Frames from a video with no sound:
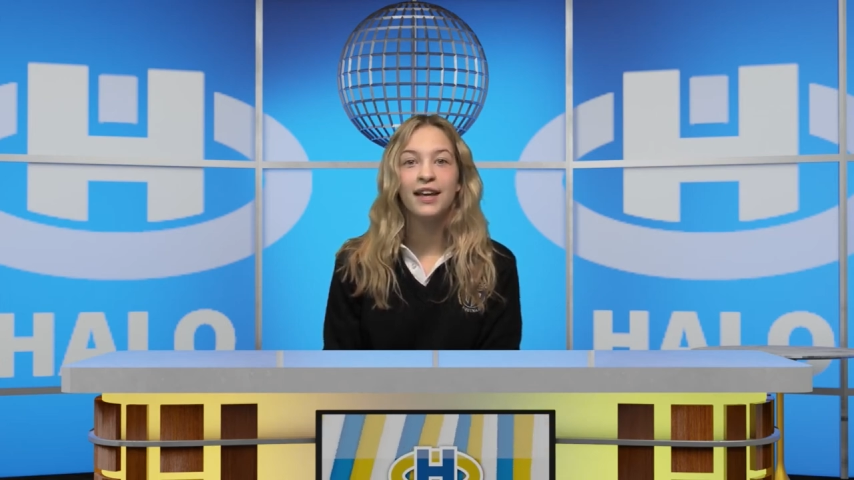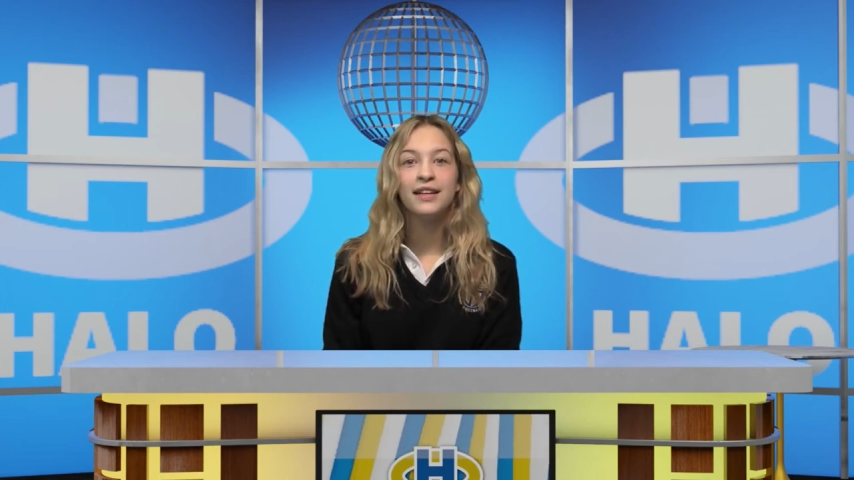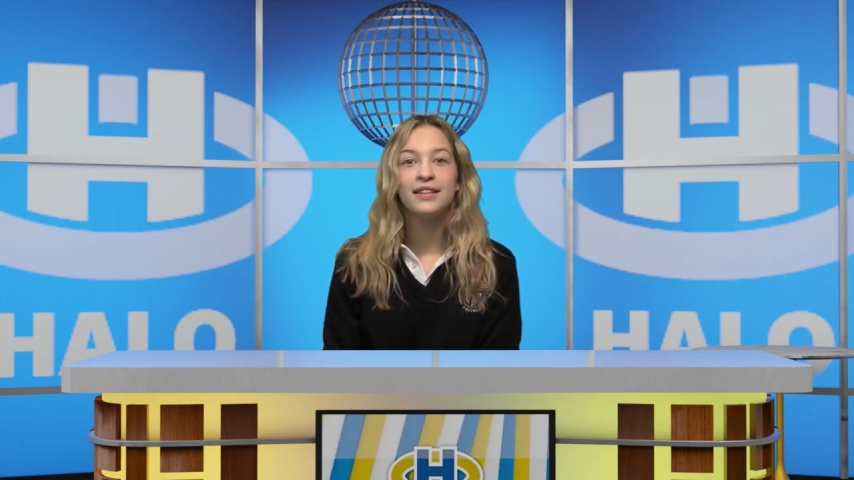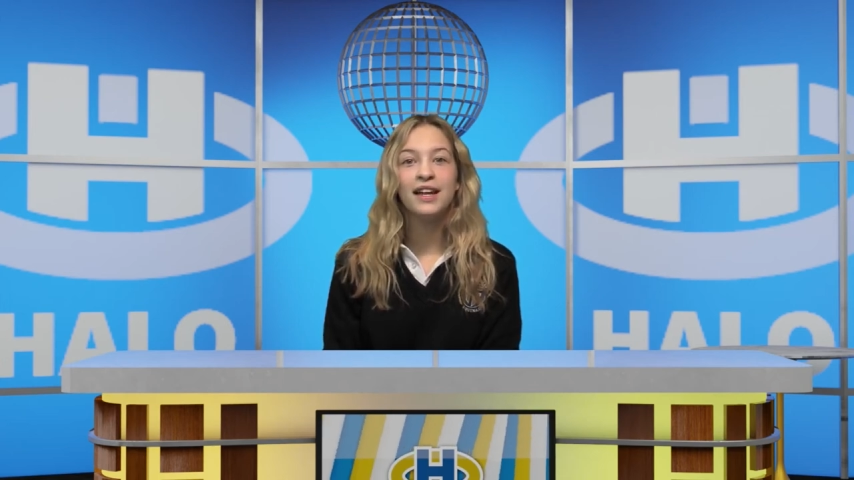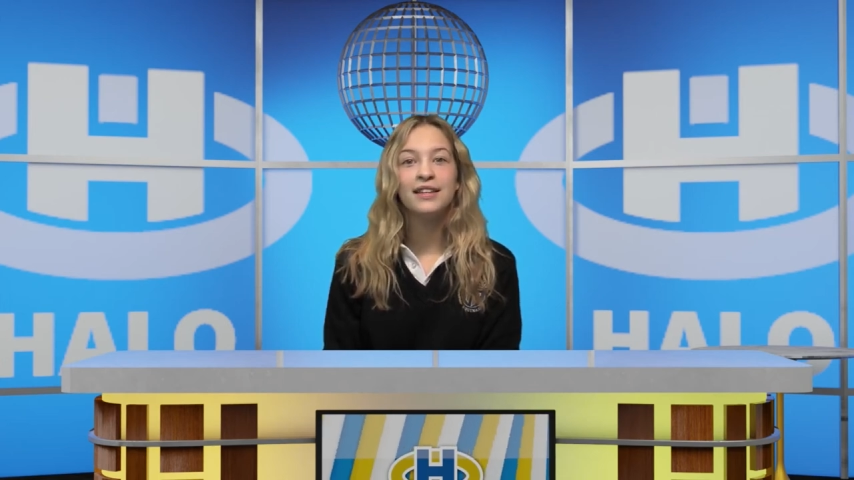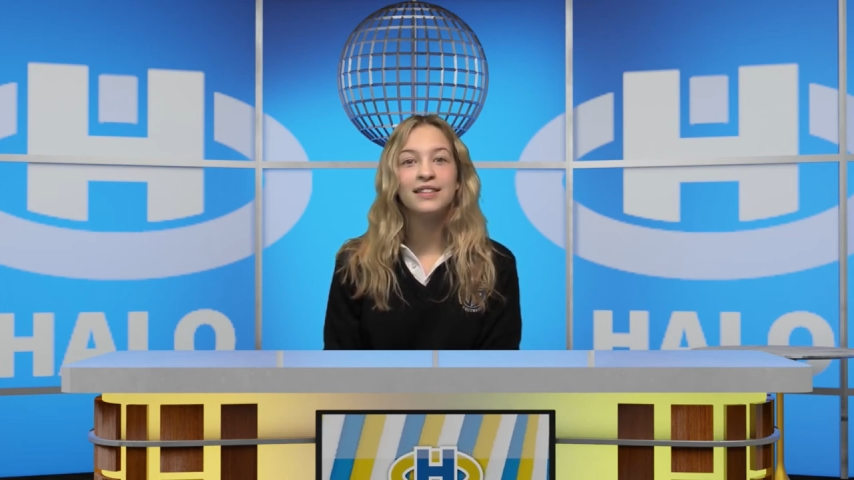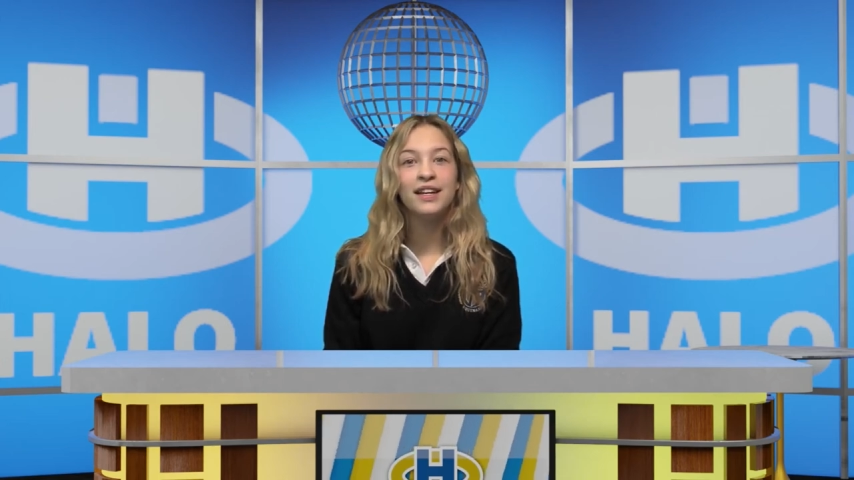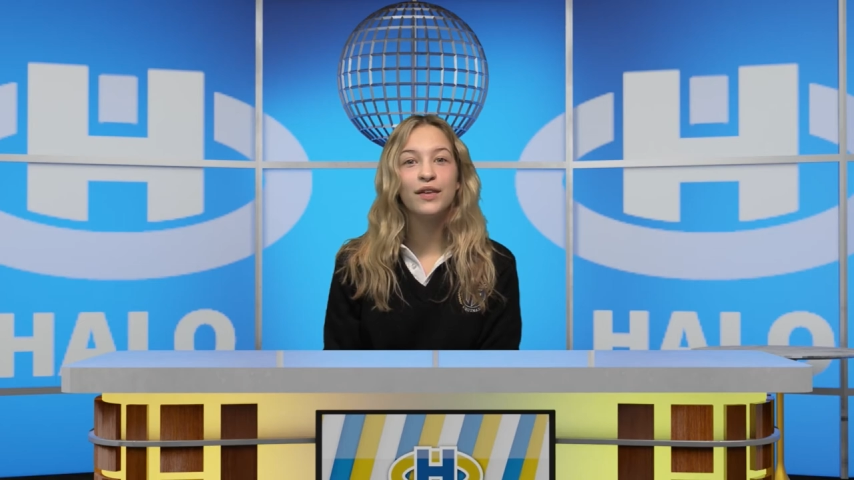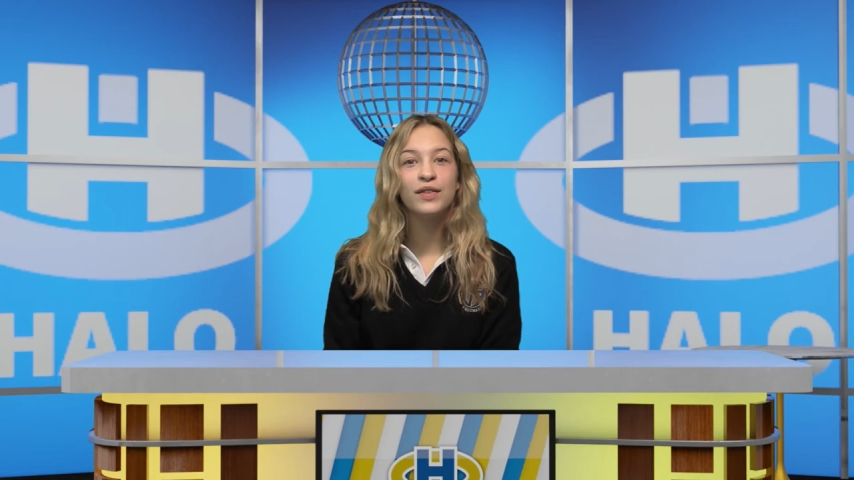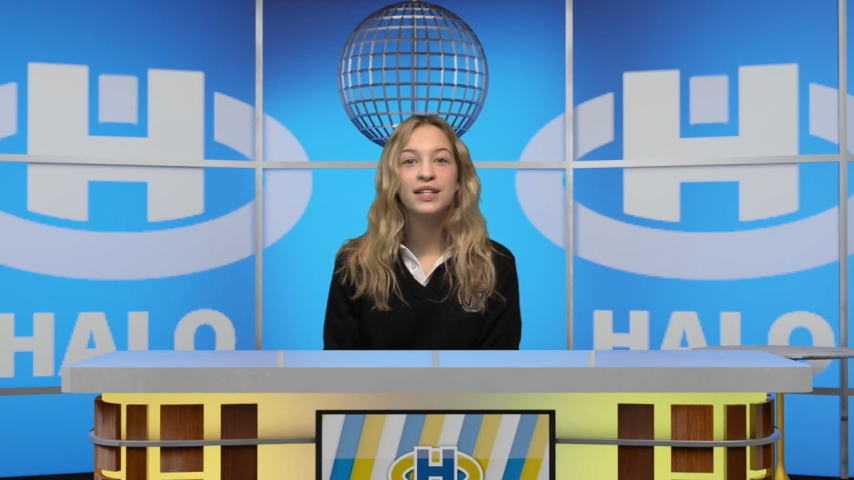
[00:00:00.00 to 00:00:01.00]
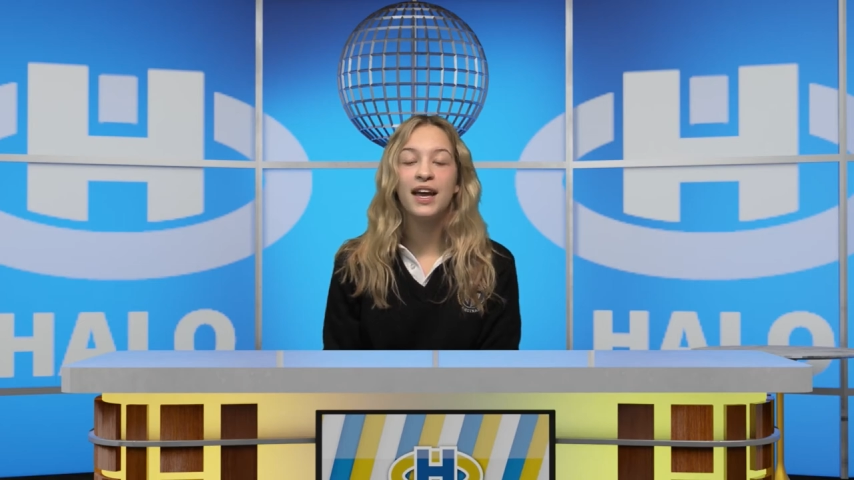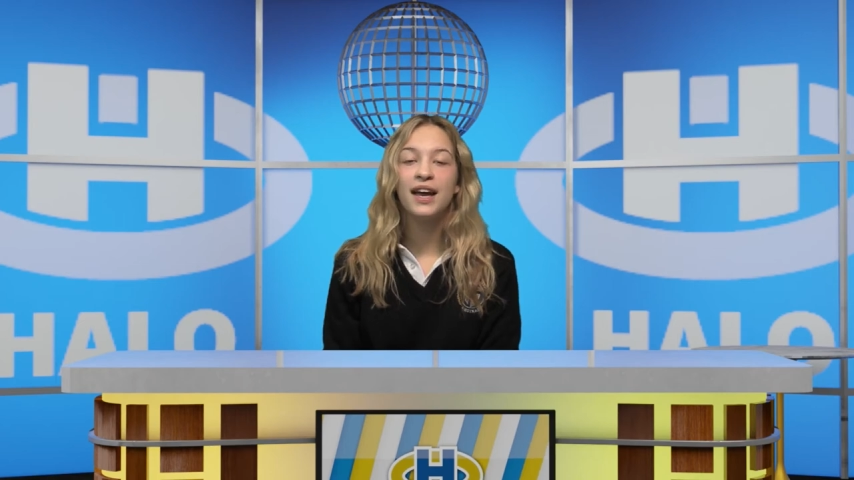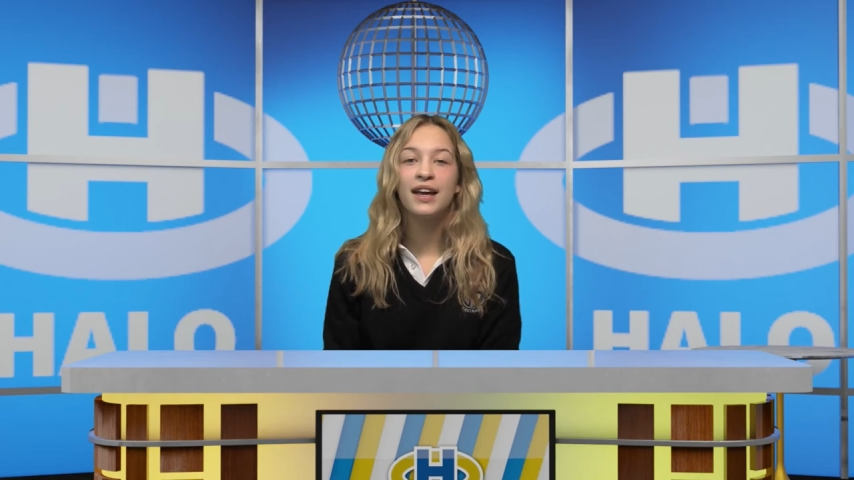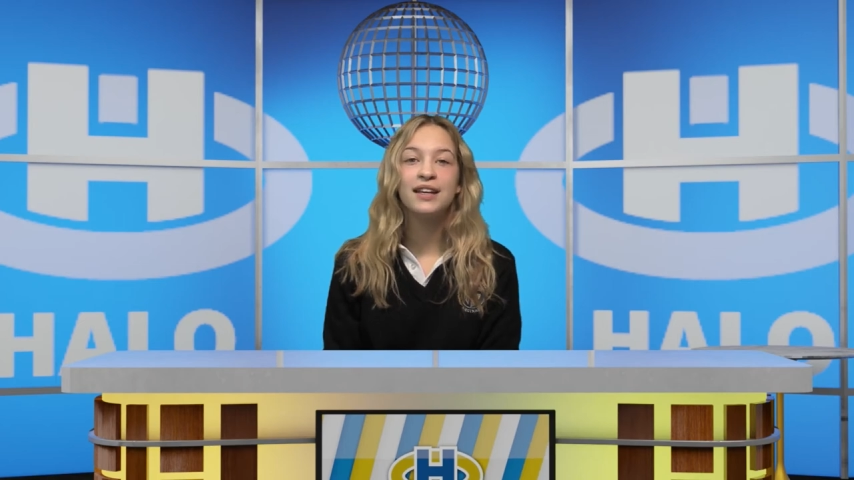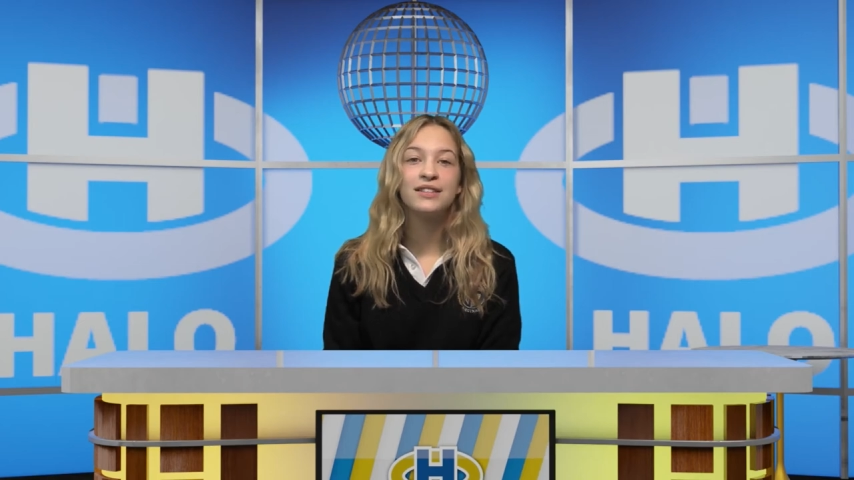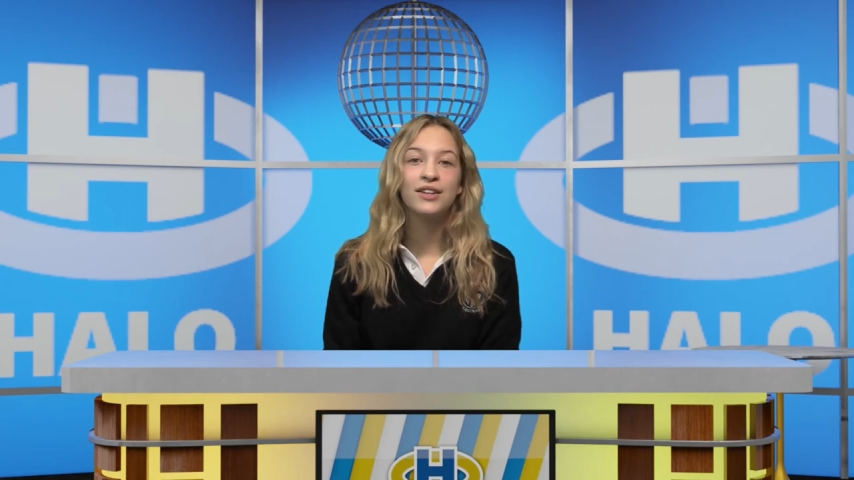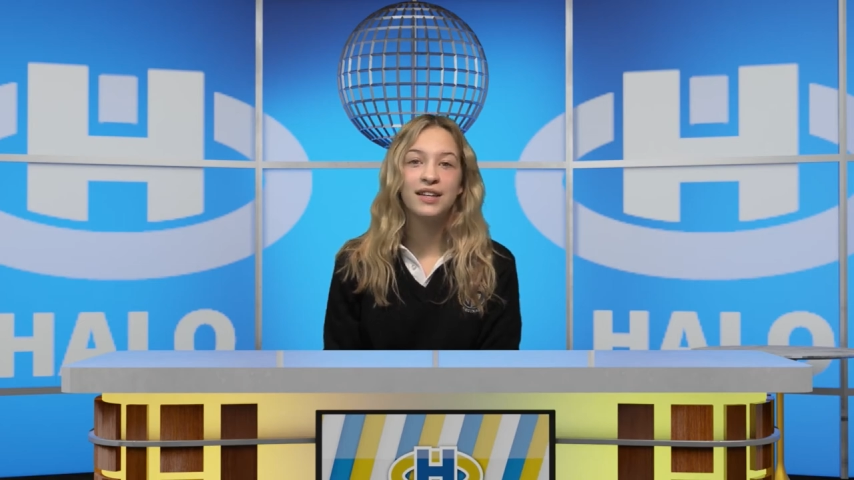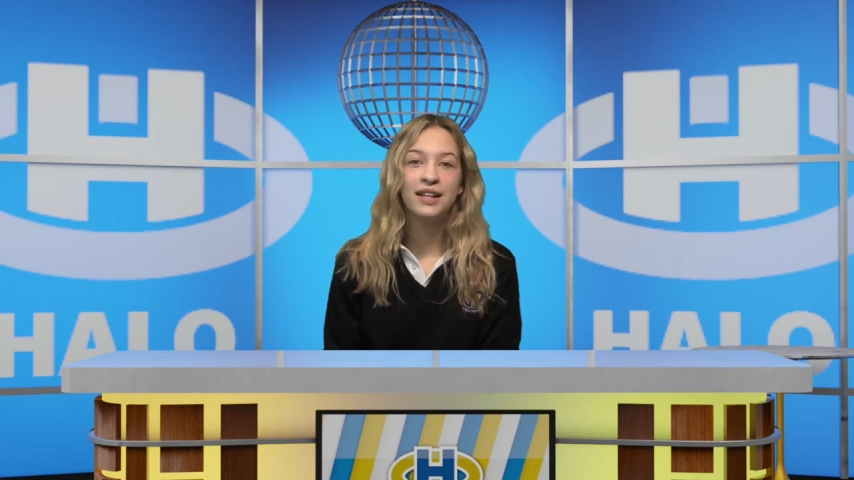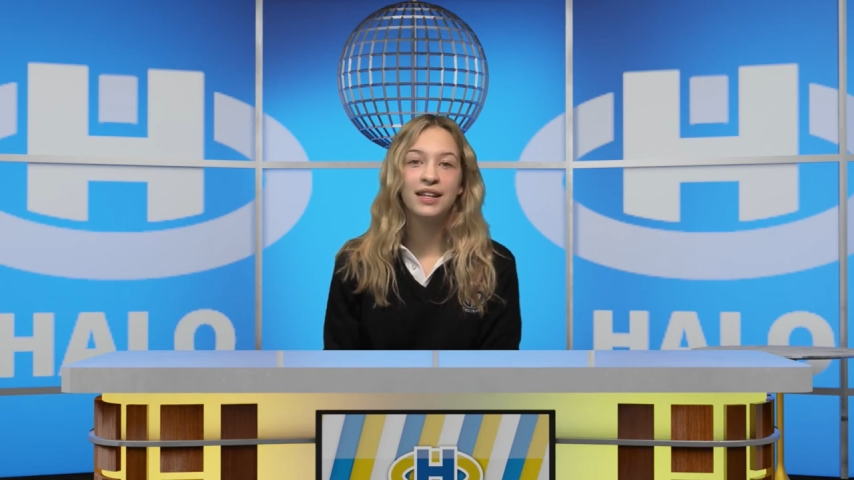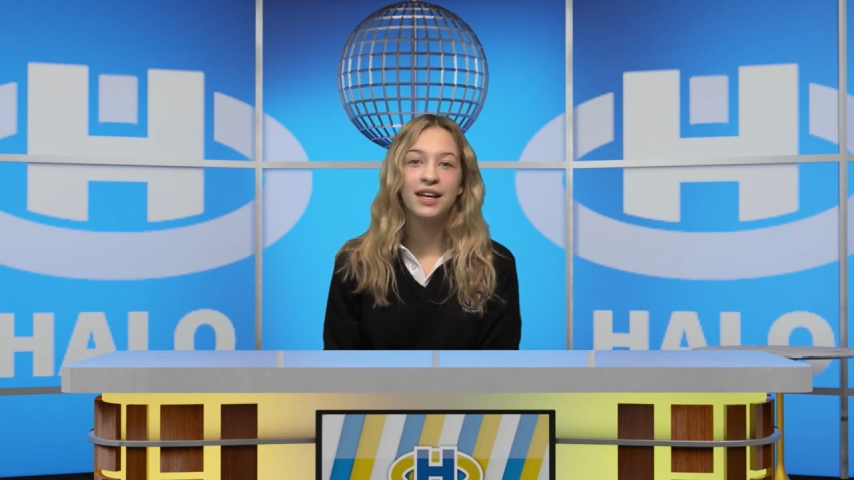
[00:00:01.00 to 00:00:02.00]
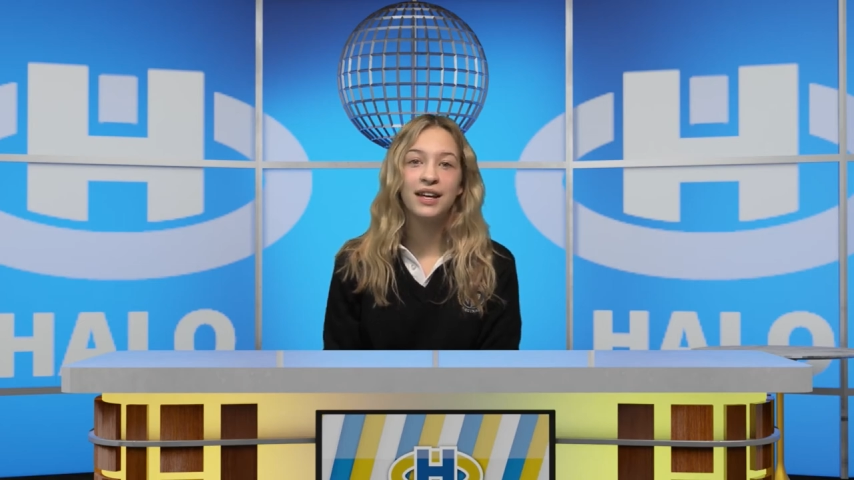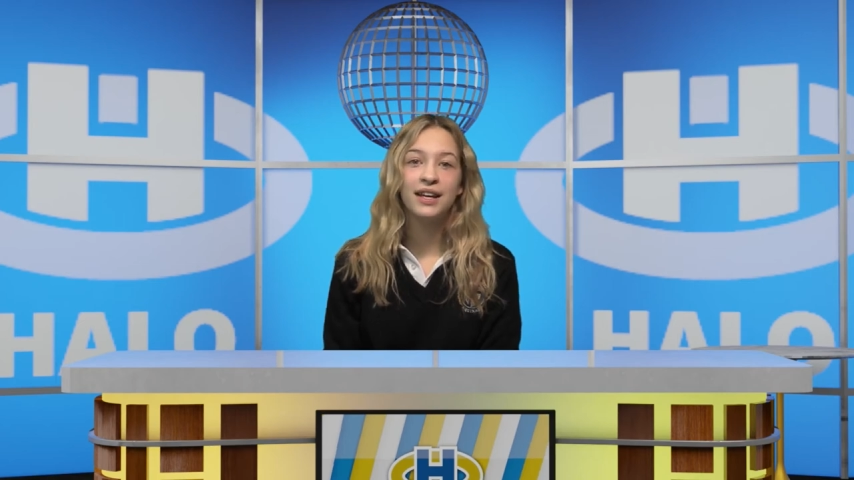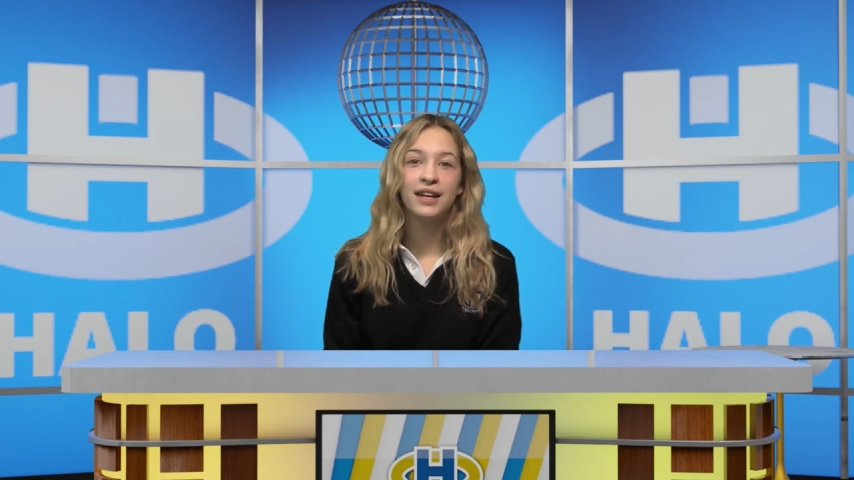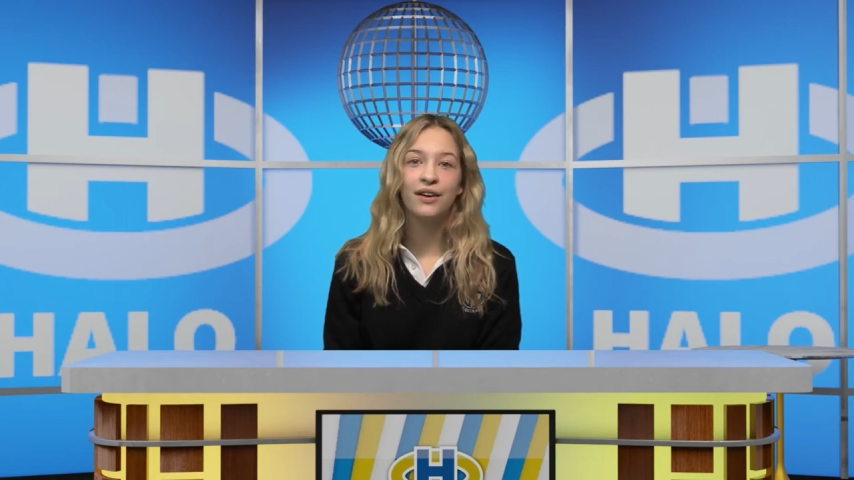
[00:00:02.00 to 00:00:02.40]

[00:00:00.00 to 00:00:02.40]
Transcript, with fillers: Today's saint of the day is our Saint Lady,